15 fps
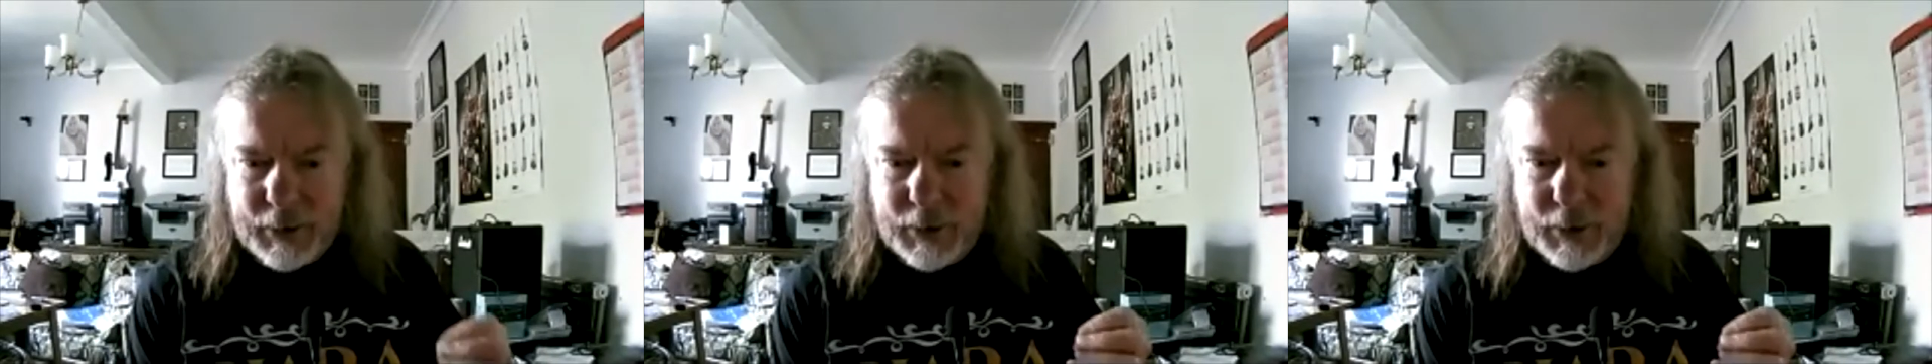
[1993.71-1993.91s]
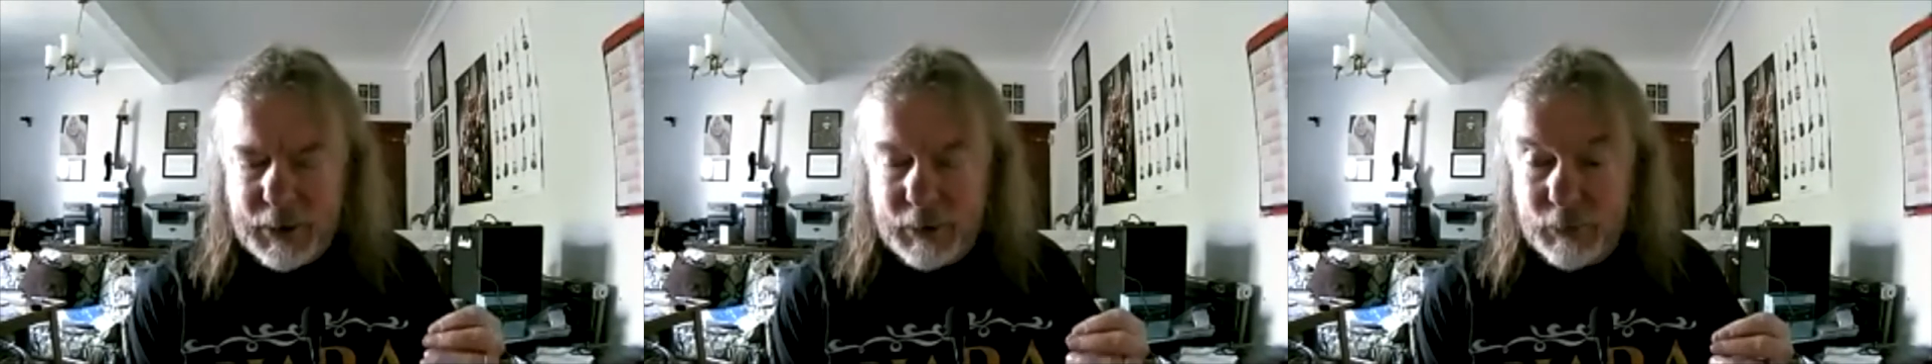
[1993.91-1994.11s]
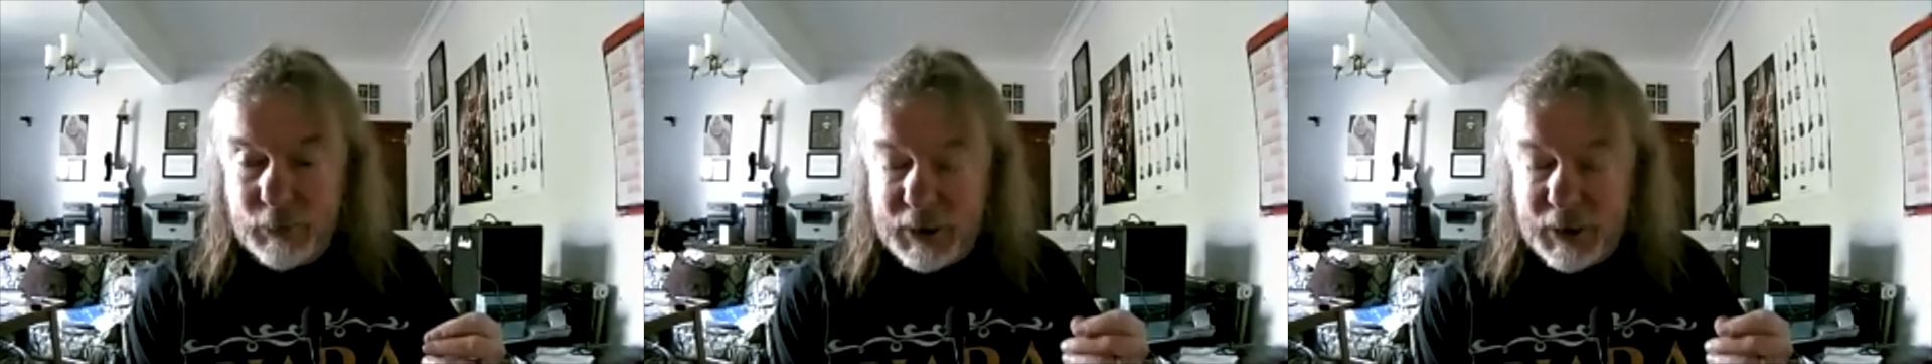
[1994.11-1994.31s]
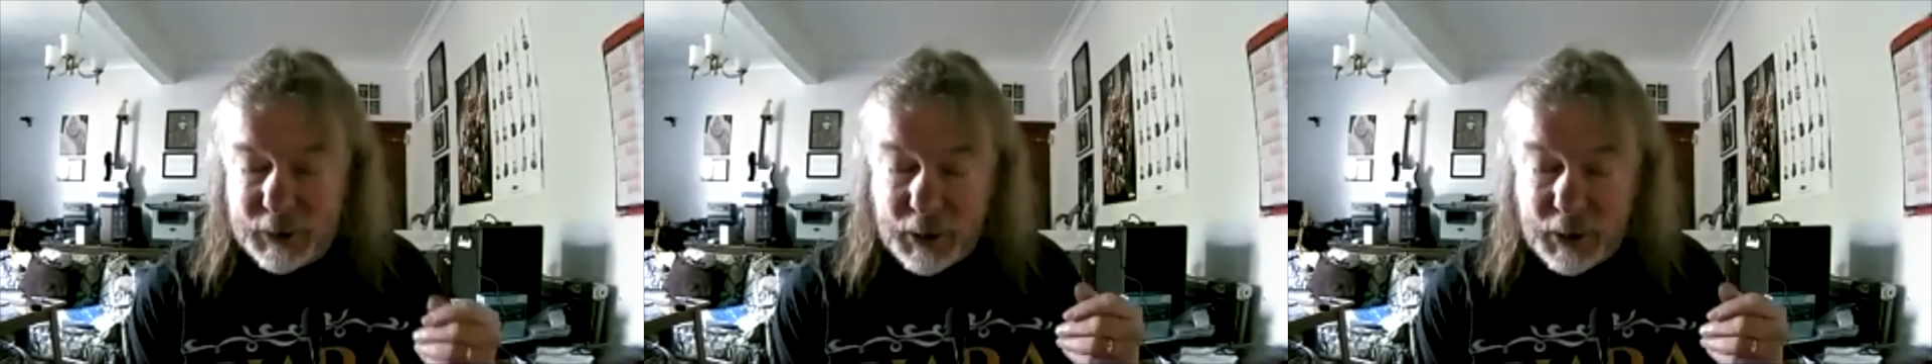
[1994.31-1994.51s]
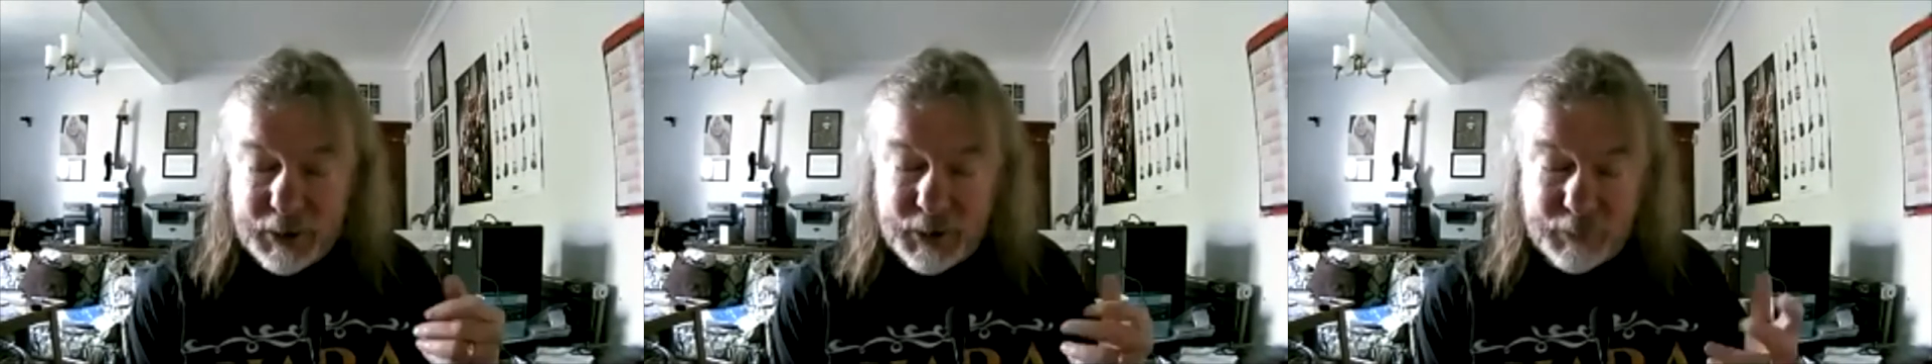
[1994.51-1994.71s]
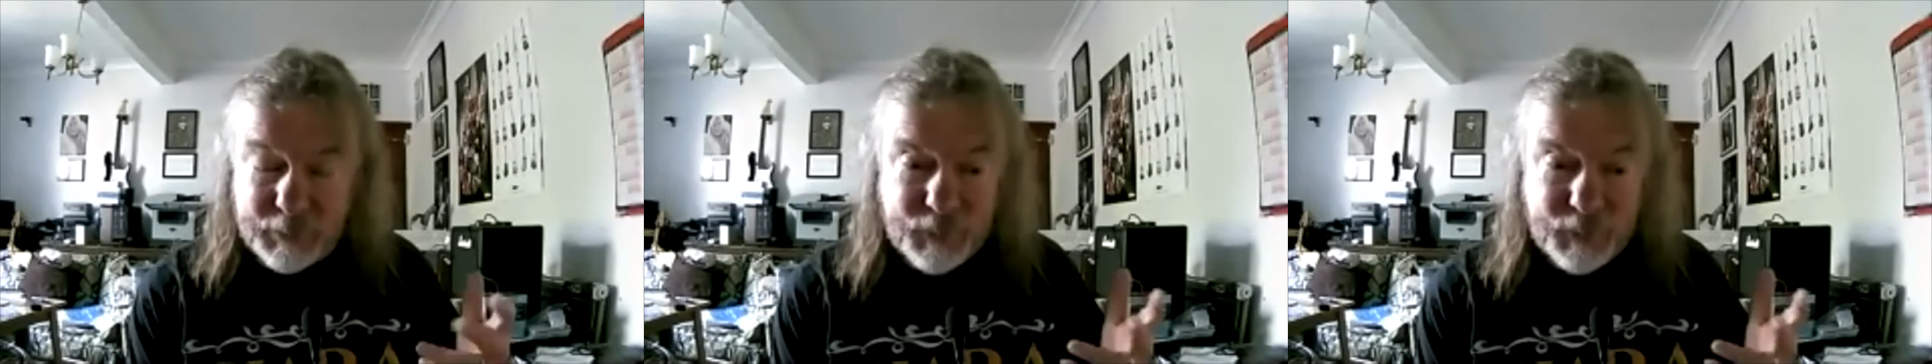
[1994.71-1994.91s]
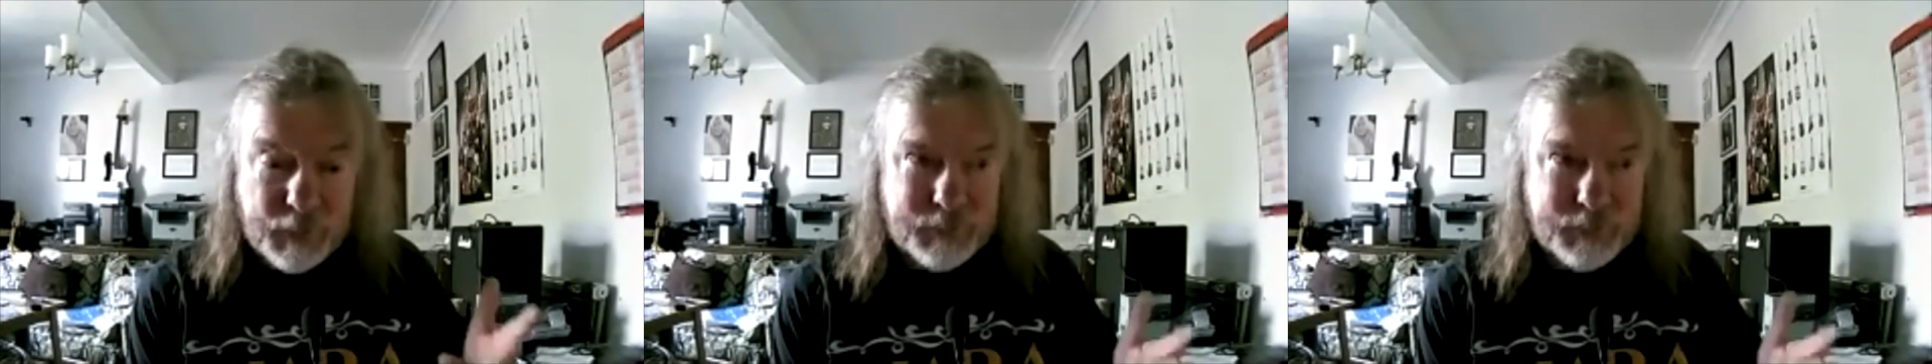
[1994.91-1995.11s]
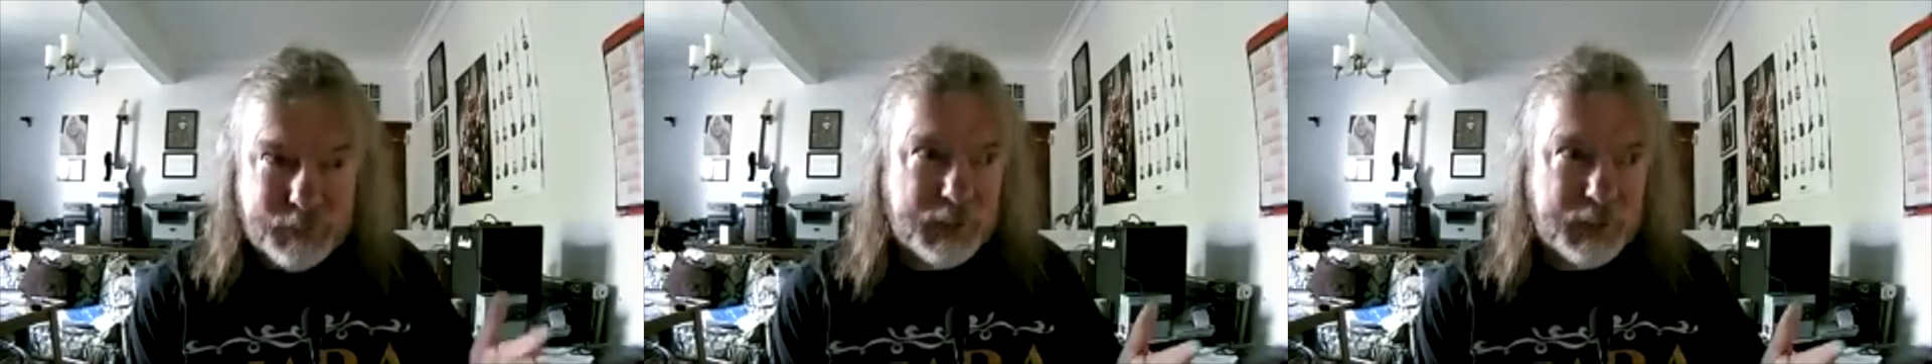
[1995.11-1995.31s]
It's
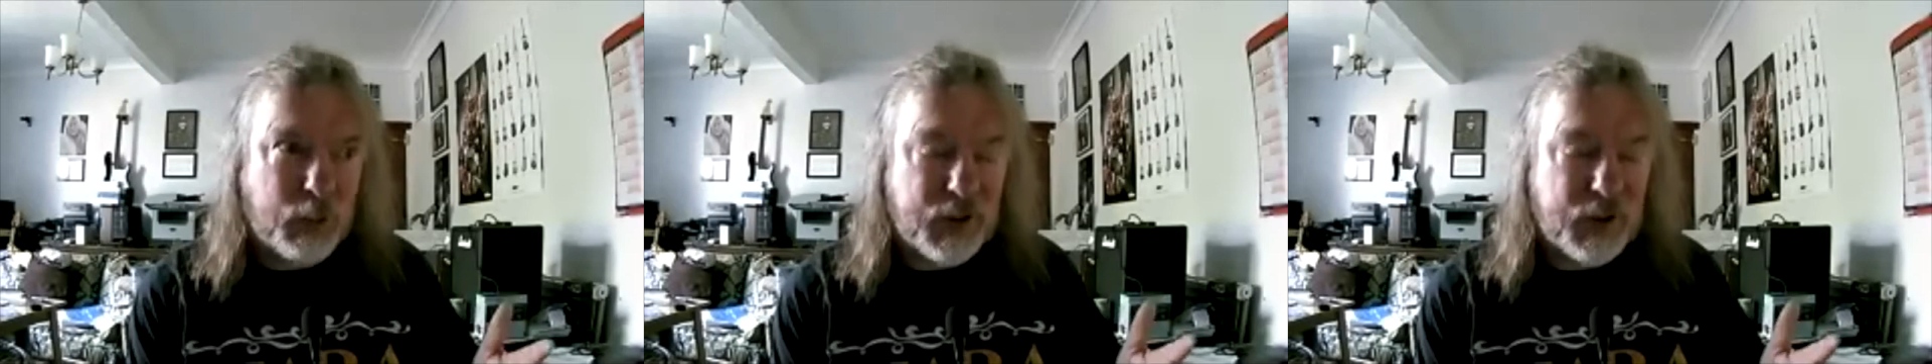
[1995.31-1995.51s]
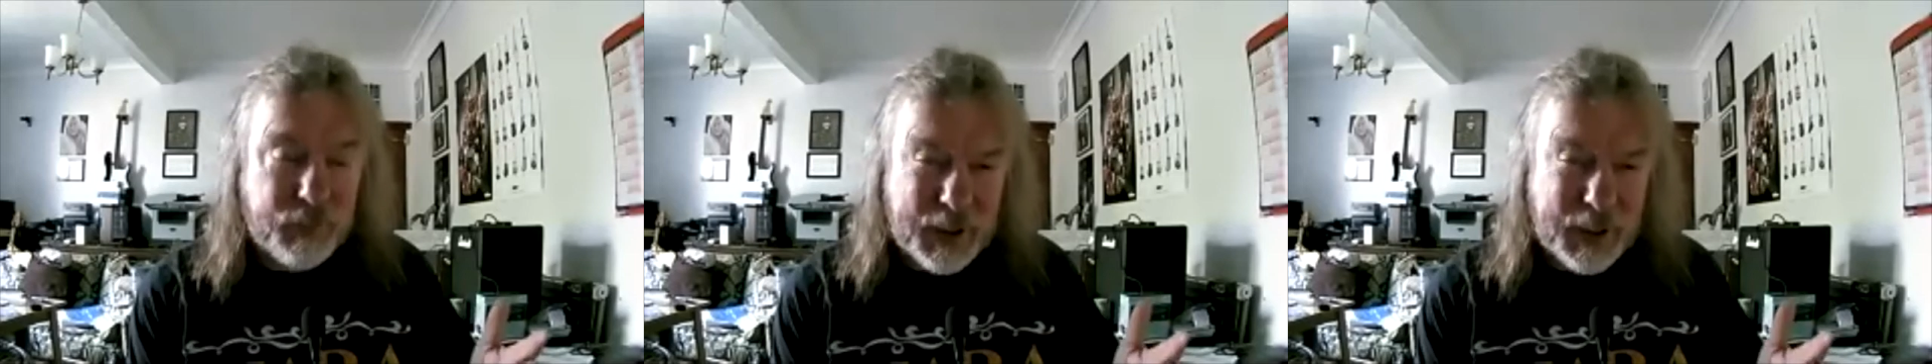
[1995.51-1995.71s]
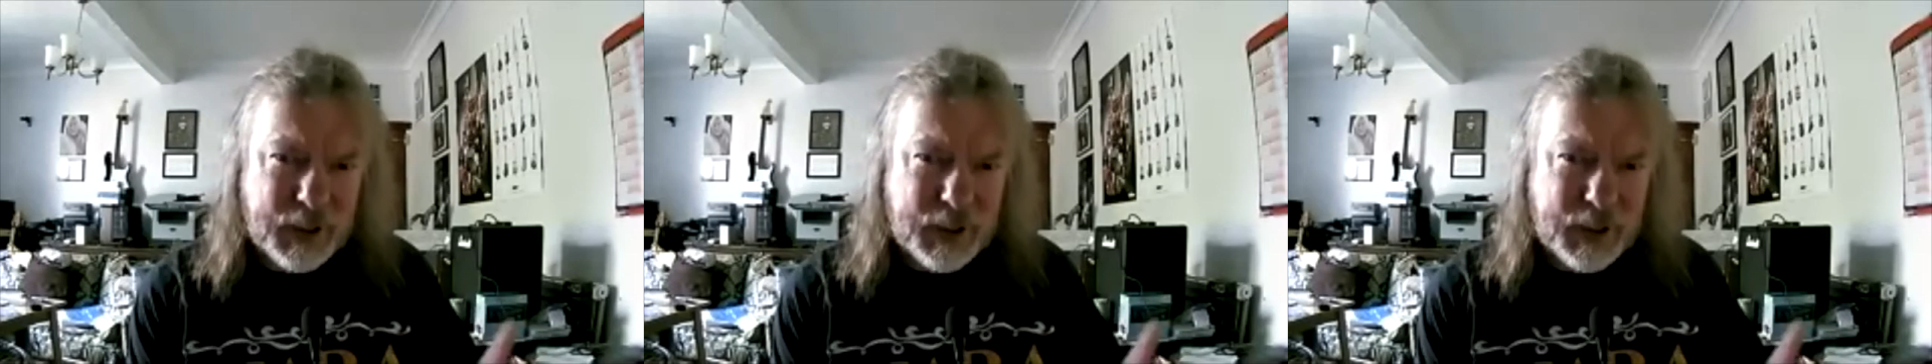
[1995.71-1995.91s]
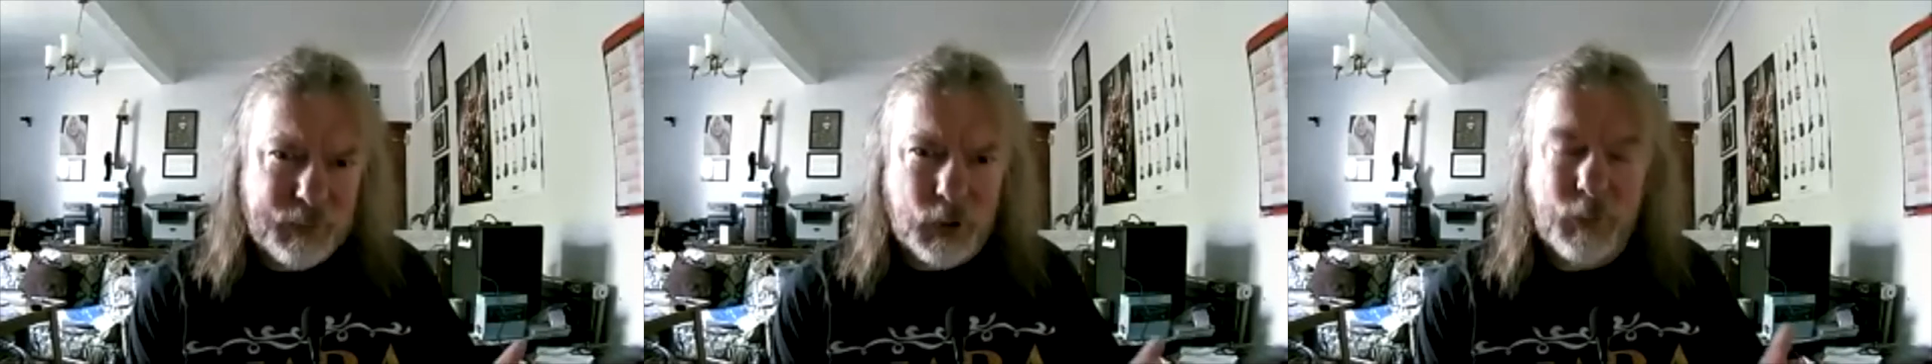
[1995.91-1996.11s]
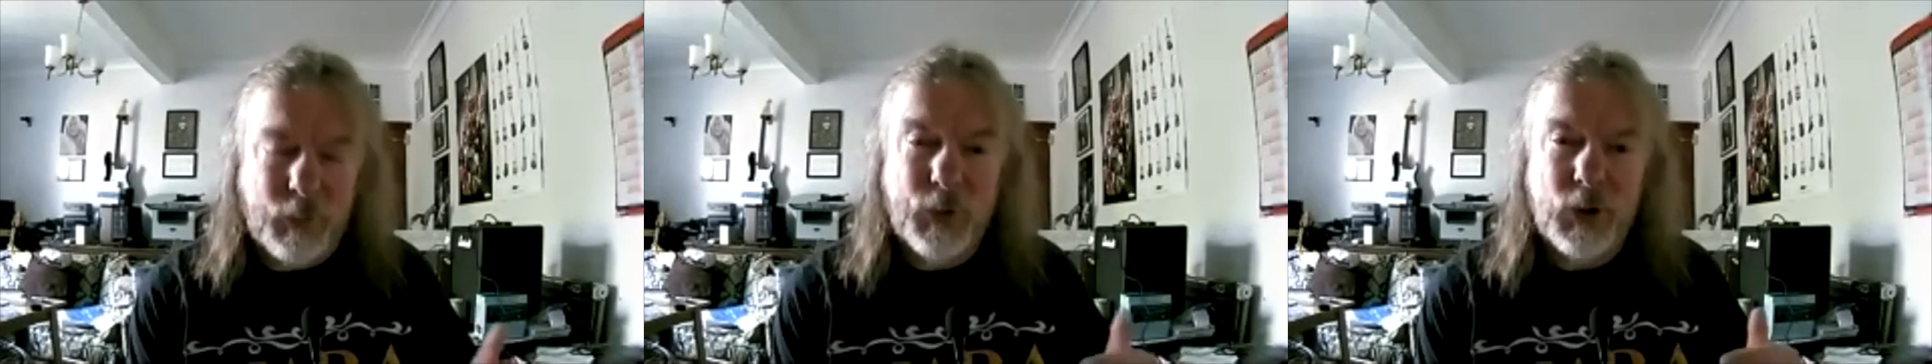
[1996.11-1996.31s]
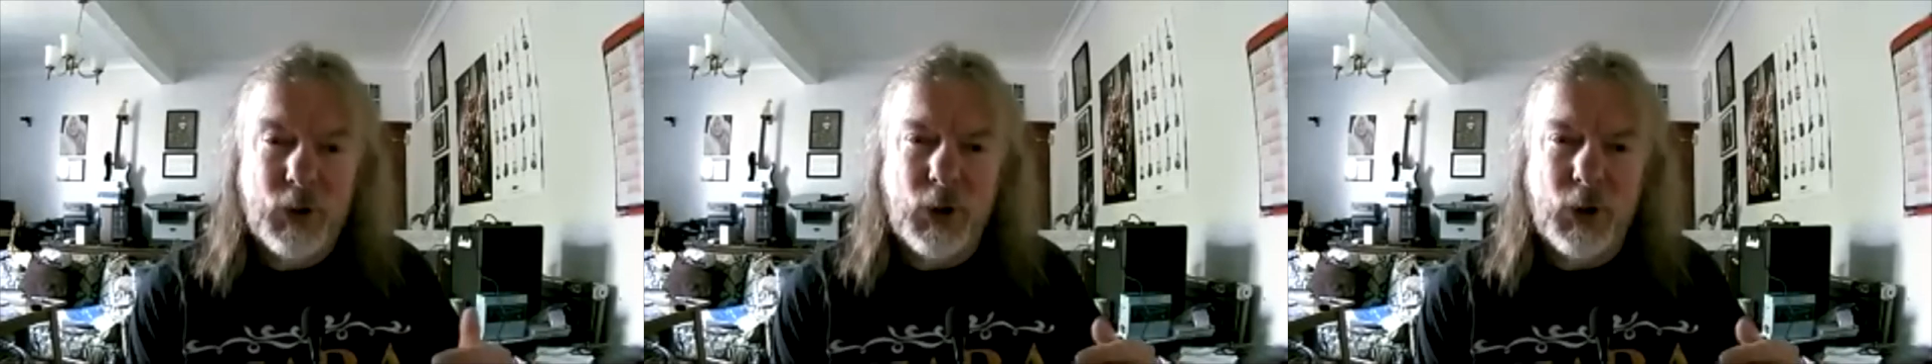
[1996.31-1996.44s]
I suppose a festival